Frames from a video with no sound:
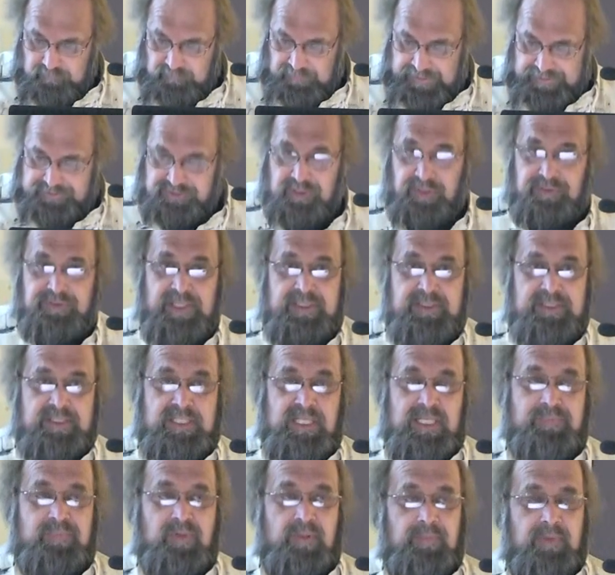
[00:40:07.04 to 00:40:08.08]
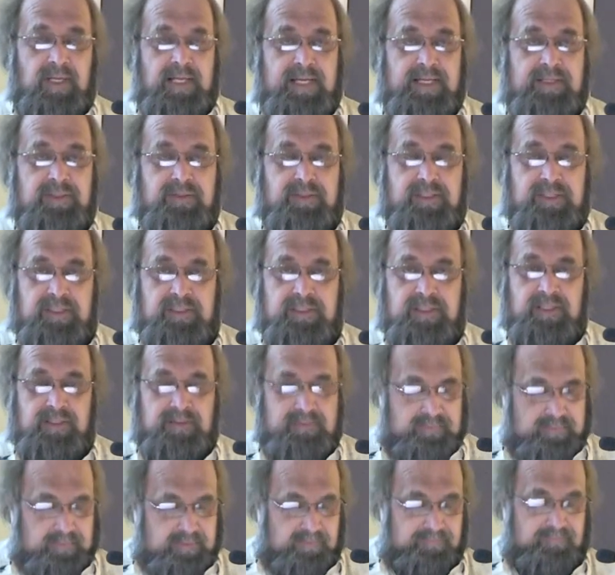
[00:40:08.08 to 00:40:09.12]
that's the thing to keep in mind. The,
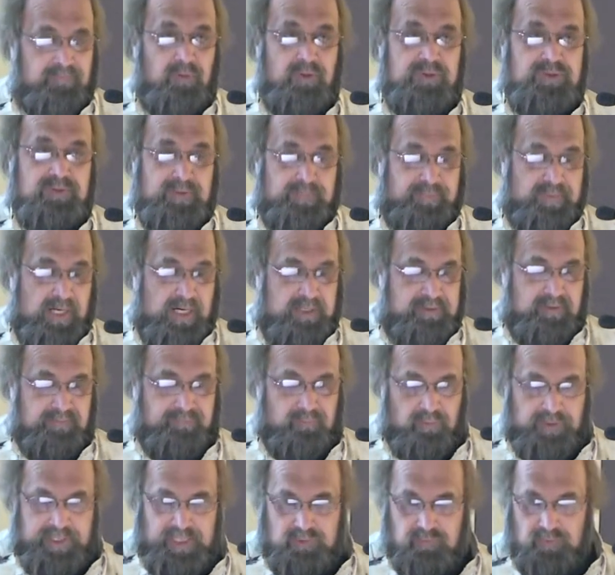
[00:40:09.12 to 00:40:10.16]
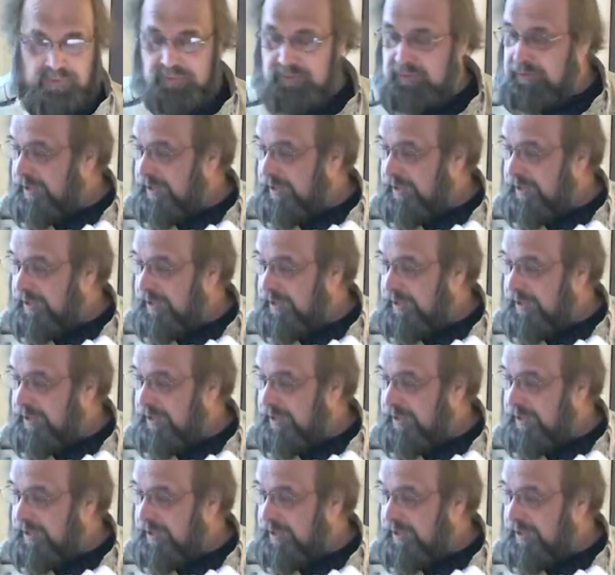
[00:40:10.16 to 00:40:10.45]
uh, the first part of the voyage was